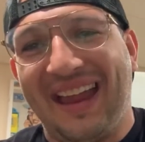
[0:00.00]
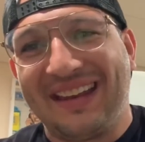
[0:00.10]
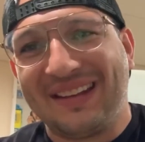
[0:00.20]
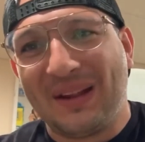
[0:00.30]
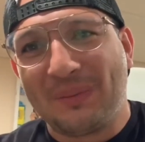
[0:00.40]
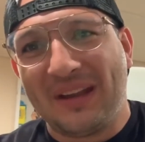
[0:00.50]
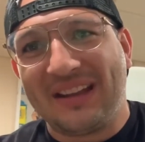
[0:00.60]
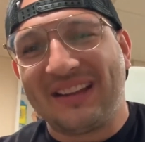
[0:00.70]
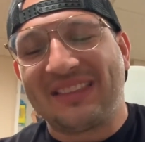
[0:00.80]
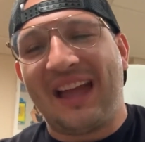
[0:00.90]
ended up
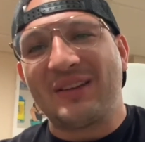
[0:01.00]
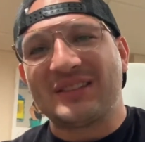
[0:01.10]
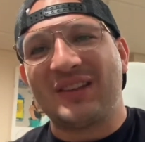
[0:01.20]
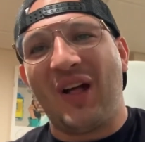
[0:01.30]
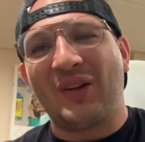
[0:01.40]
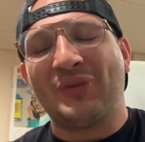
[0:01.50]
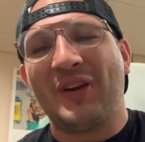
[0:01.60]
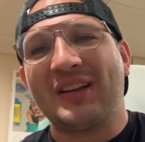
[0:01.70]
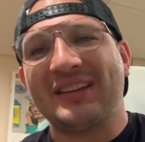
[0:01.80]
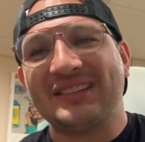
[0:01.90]
getting a $1,000
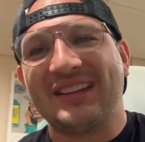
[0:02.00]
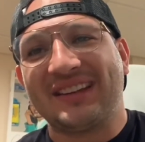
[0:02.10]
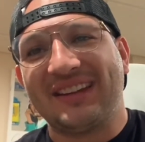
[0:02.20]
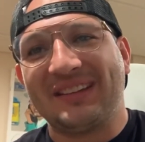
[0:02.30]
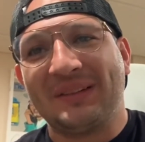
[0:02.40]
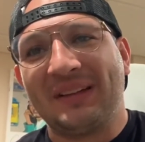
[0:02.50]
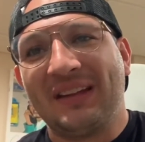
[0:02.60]
fucking ticket.